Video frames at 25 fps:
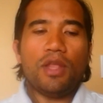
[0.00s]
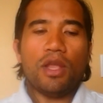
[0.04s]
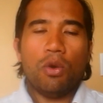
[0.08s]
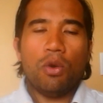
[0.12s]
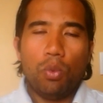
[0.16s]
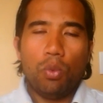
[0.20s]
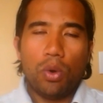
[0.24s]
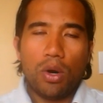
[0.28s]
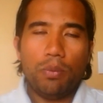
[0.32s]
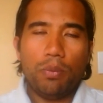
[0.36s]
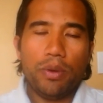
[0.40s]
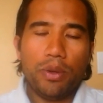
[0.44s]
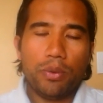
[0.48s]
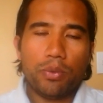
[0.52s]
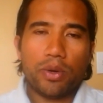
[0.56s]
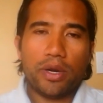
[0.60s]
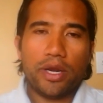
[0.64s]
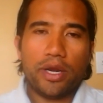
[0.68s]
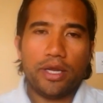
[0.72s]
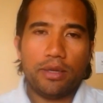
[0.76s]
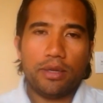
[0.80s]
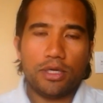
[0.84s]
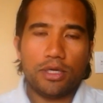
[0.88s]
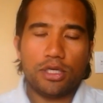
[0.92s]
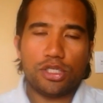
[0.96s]
what we were
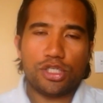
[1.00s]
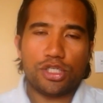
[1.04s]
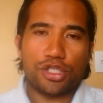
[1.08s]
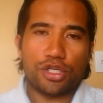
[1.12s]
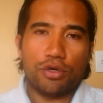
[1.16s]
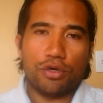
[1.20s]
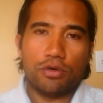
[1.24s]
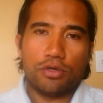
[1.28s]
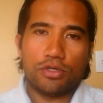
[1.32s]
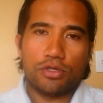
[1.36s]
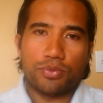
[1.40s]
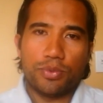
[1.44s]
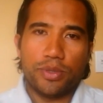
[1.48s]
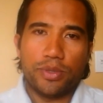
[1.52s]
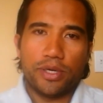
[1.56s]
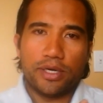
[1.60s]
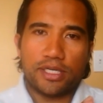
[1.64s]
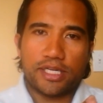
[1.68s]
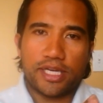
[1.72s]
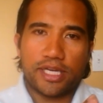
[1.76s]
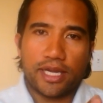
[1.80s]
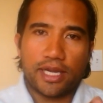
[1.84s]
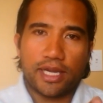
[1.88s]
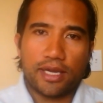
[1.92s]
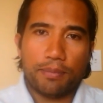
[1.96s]
able to show is we're
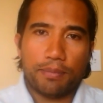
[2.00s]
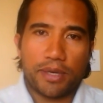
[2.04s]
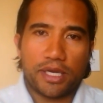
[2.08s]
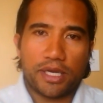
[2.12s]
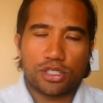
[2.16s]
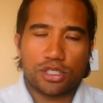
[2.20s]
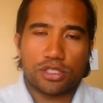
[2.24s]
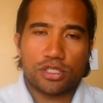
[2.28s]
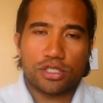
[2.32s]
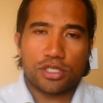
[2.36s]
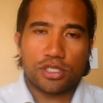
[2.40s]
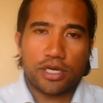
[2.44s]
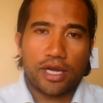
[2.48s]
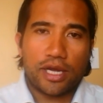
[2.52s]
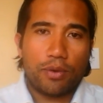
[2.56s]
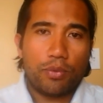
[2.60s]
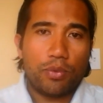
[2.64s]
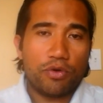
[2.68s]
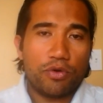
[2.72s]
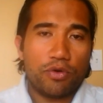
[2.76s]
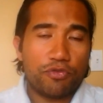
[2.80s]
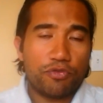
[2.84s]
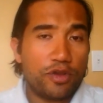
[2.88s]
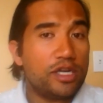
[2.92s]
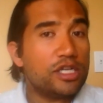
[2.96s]
taking patients, and now
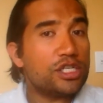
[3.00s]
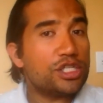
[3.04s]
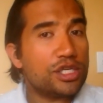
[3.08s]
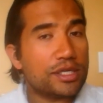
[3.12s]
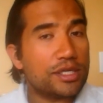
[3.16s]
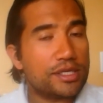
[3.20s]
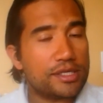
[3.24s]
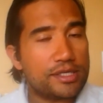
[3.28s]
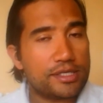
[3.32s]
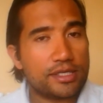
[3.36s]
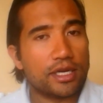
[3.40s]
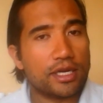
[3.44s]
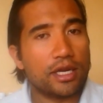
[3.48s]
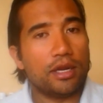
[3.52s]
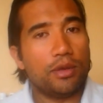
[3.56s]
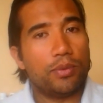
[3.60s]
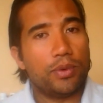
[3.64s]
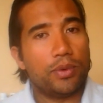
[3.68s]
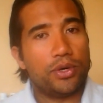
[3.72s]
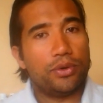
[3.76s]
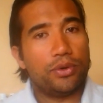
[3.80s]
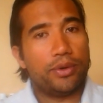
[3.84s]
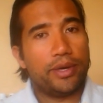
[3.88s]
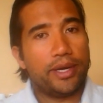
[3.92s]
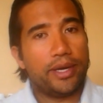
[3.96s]
we're finishing the study.
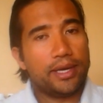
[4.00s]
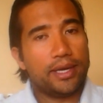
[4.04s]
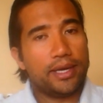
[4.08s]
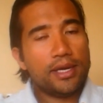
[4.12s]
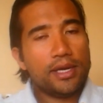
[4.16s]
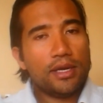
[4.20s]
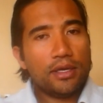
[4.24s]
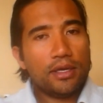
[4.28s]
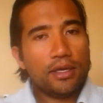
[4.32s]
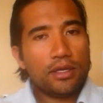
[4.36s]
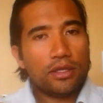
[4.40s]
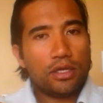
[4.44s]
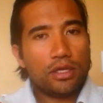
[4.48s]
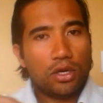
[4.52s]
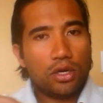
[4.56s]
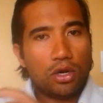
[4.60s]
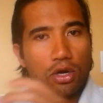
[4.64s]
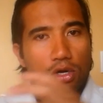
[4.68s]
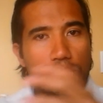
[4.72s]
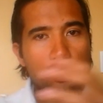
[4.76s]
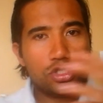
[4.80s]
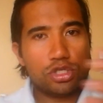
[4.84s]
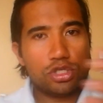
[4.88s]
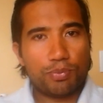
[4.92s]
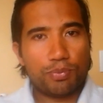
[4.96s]
We're doing the
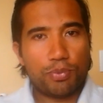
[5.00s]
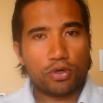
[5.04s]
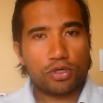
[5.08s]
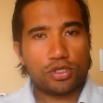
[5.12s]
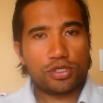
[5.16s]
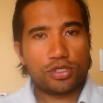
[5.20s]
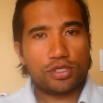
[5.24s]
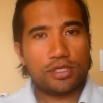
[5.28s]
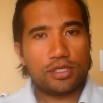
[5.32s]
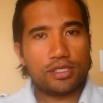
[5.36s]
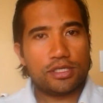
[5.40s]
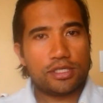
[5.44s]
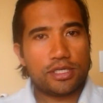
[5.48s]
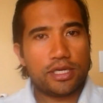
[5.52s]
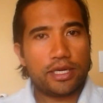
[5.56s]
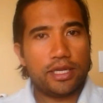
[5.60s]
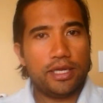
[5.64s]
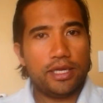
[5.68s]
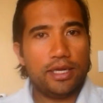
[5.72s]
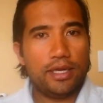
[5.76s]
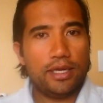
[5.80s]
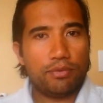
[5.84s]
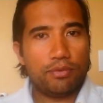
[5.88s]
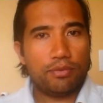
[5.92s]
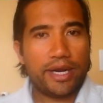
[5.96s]
larger portion of the
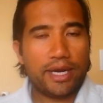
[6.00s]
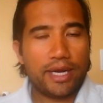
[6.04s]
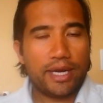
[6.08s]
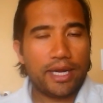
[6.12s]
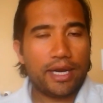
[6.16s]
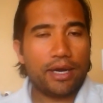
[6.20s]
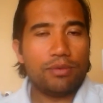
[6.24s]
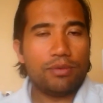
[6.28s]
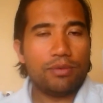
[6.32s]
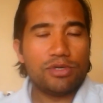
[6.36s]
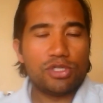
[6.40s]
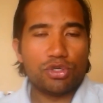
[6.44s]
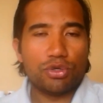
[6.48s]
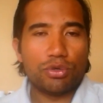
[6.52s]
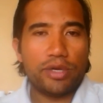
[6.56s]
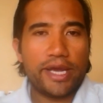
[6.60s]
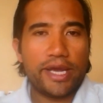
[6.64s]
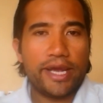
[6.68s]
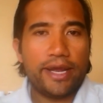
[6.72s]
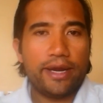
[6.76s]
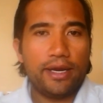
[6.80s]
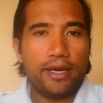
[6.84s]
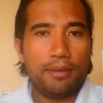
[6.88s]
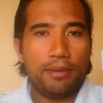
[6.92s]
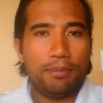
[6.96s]
study right now, which will
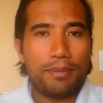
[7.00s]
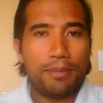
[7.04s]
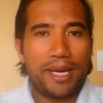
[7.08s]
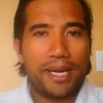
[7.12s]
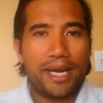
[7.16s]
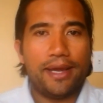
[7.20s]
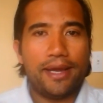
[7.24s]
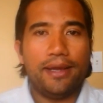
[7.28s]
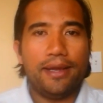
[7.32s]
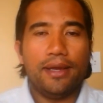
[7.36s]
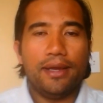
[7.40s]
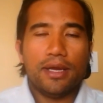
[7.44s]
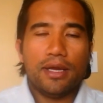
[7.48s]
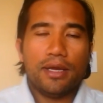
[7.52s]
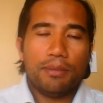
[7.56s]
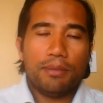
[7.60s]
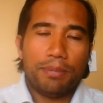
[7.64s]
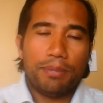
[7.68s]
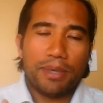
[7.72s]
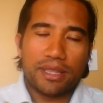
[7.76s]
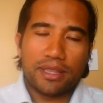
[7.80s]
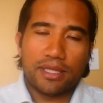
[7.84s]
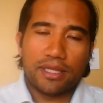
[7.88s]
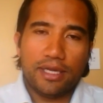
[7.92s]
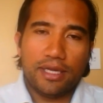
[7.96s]
end in May.
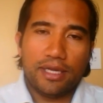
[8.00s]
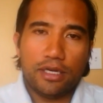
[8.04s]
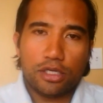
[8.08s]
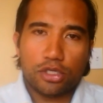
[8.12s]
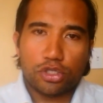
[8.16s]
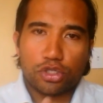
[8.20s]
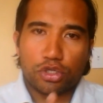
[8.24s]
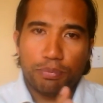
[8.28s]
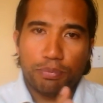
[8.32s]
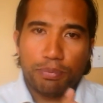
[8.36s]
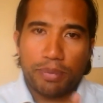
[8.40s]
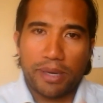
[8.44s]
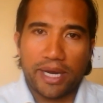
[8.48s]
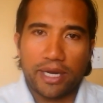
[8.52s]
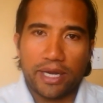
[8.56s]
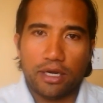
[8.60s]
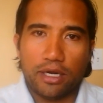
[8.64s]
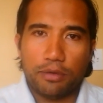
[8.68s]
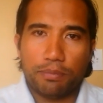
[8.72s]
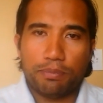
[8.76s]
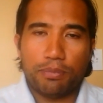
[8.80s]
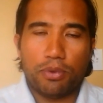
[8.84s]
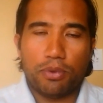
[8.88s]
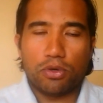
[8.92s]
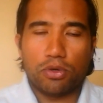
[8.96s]
But the initial
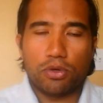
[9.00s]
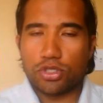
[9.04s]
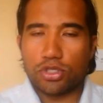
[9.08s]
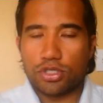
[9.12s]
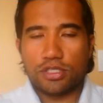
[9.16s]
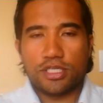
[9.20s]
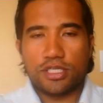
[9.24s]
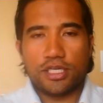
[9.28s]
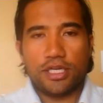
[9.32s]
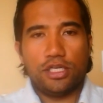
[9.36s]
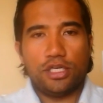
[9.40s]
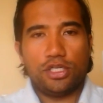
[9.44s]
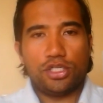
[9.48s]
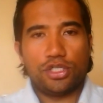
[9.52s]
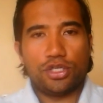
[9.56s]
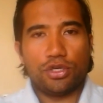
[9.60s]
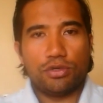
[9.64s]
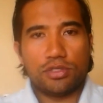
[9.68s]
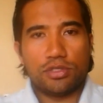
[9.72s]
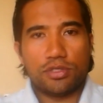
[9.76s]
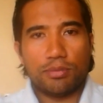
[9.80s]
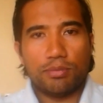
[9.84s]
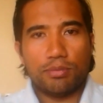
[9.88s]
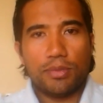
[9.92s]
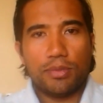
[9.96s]
pilot portion of the study
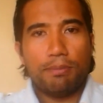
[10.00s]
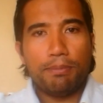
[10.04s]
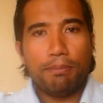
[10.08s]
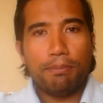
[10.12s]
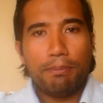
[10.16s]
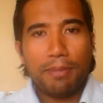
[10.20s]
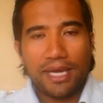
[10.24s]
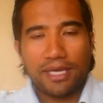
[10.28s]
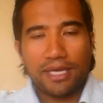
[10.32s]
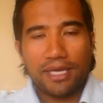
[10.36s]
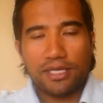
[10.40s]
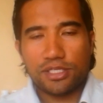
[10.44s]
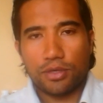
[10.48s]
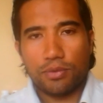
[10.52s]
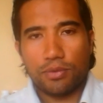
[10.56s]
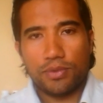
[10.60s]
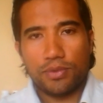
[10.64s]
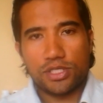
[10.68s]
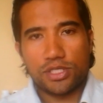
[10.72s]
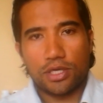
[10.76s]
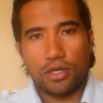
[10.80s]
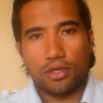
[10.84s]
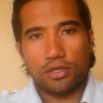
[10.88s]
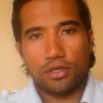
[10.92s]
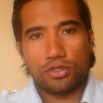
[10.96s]
showed some amazing
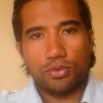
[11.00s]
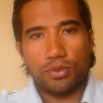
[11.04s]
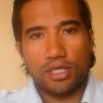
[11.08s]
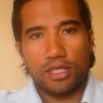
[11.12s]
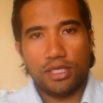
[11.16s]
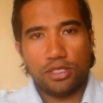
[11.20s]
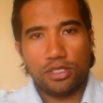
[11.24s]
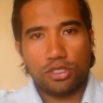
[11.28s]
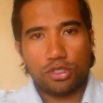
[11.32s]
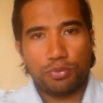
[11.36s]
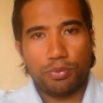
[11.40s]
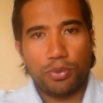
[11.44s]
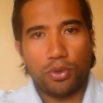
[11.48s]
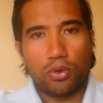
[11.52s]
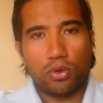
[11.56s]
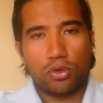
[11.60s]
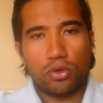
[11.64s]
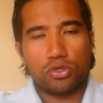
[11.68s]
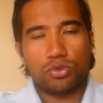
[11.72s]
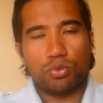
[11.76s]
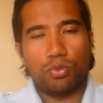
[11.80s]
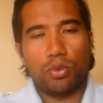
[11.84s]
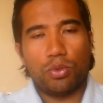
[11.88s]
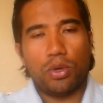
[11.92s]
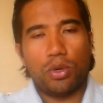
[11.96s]
results with these
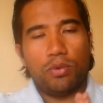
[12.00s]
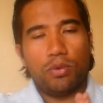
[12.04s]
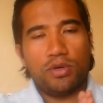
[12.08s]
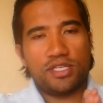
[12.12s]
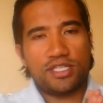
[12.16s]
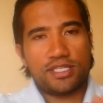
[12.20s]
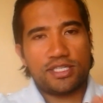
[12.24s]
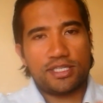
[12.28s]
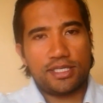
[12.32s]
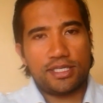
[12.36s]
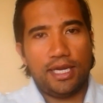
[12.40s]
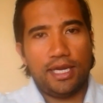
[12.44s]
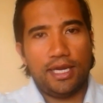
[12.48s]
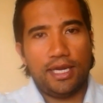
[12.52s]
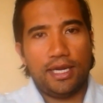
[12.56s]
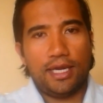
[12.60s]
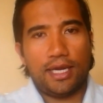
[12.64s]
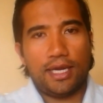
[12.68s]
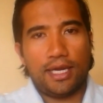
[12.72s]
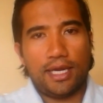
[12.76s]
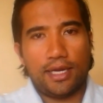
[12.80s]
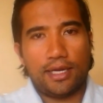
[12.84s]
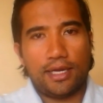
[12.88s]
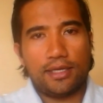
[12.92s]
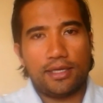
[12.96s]
spores. What we're
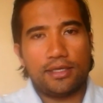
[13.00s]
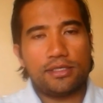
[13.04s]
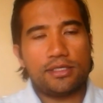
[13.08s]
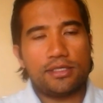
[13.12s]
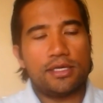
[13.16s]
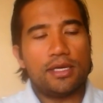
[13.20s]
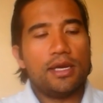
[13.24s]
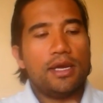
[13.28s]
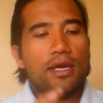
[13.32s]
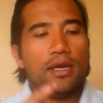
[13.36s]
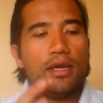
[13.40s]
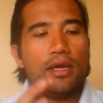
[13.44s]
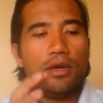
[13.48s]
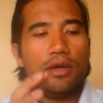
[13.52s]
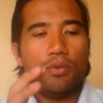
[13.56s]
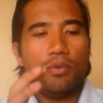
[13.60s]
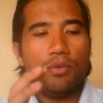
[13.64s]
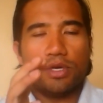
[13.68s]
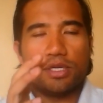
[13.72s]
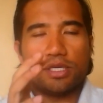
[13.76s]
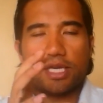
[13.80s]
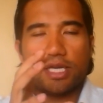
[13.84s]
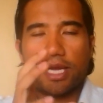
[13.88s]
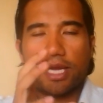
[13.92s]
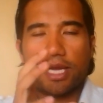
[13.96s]
seeing is
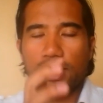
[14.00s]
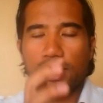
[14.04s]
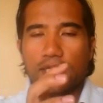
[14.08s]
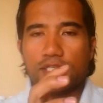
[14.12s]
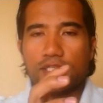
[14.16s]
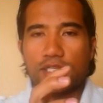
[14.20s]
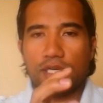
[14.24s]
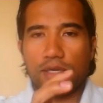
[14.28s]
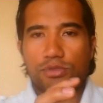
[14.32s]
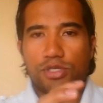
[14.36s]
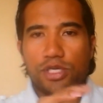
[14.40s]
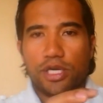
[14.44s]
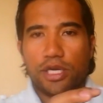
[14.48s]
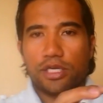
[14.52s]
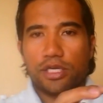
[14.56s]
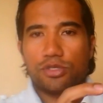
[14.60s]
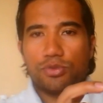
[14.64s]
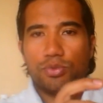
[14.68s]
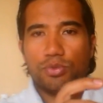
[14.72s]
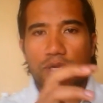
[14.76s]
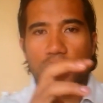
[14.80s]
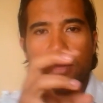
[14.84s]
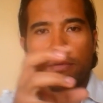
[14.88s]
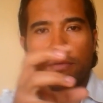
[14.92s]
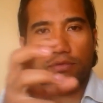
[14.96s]
we're taking
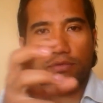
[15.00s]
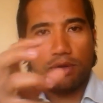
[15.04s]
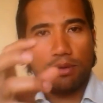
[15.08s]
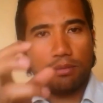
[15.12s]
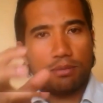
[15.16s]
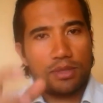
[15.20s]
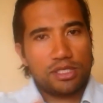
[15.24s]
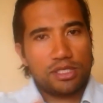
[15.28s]
subjects, we're giving them